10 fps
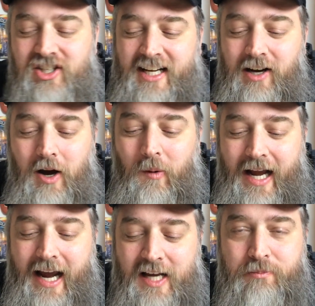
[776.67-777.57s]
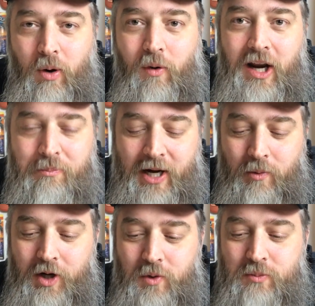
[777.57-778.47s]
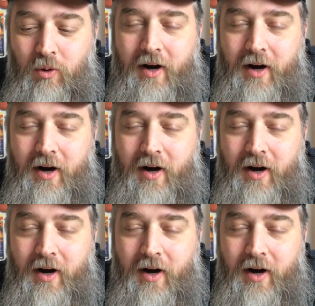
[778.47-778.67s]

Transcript: She's like, No, that guy's boring. Pick one who's more